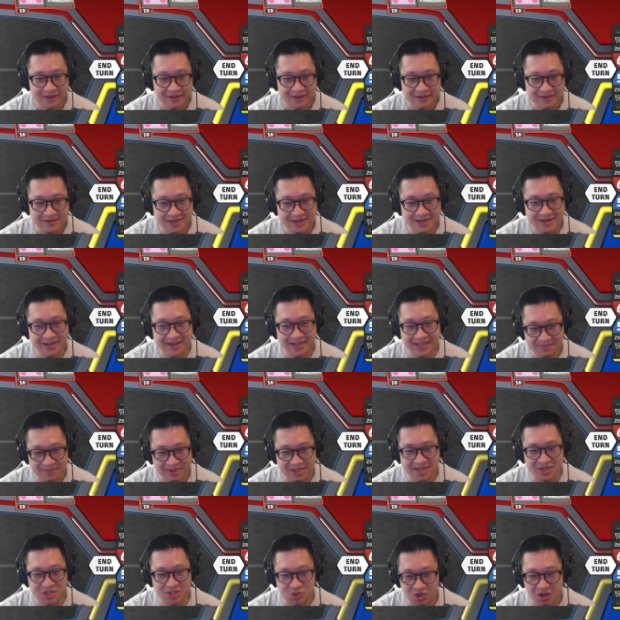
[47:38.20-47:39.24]
You gonna give
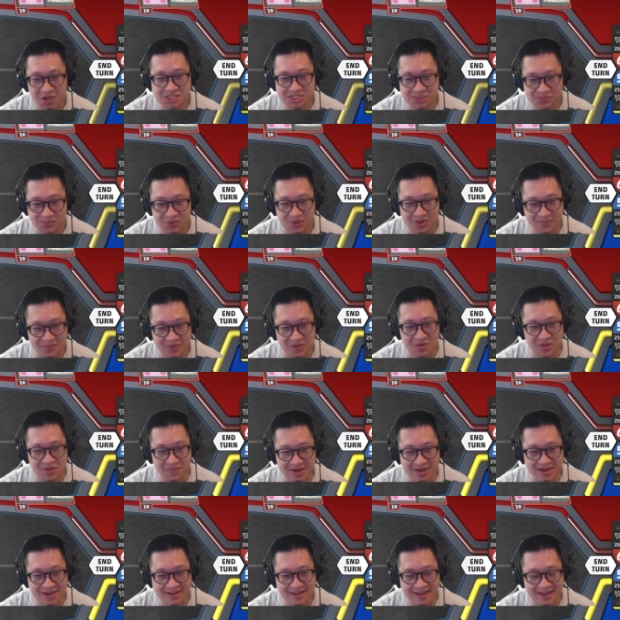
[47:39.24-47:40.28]
me a draw supporter
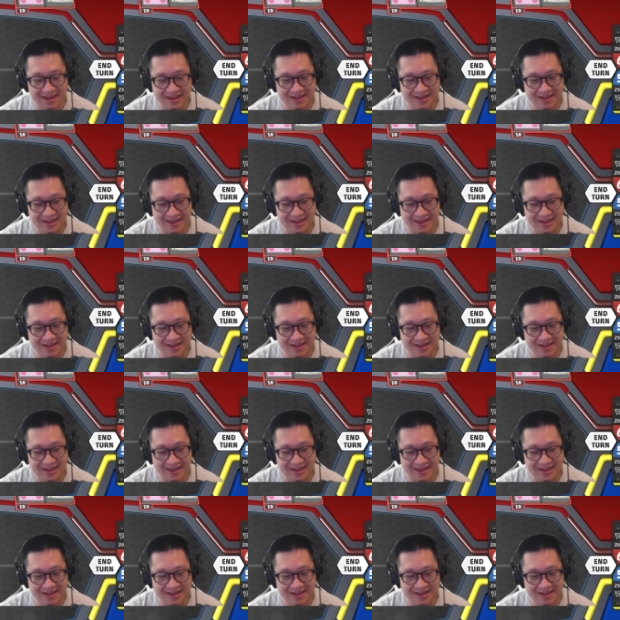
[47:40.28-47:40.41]
Pokemon?